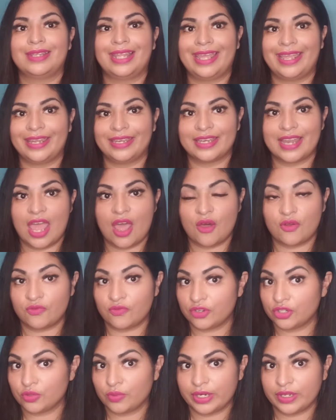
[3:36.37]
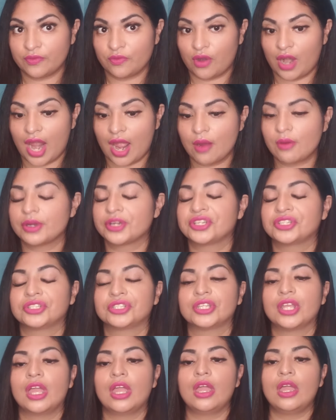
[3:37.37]
laying down for 24
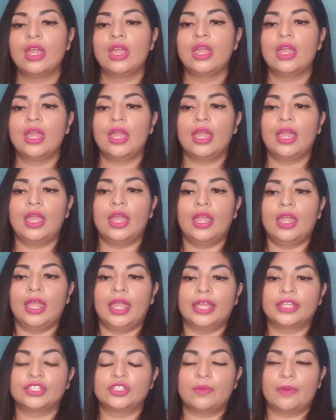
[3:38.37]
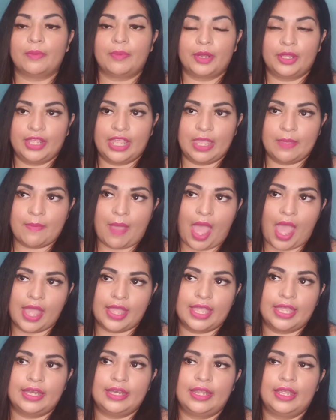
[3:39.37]
hours. And so my brother came
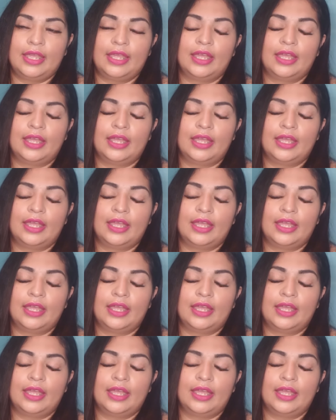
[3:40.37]
back and